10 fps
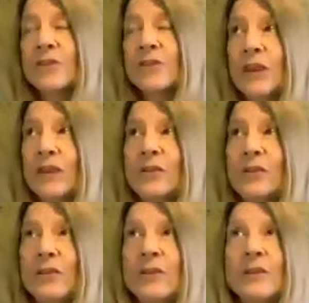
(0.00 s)

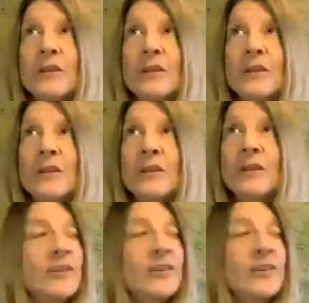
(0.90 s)
So no,
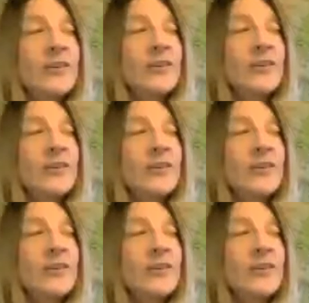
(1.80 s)
and so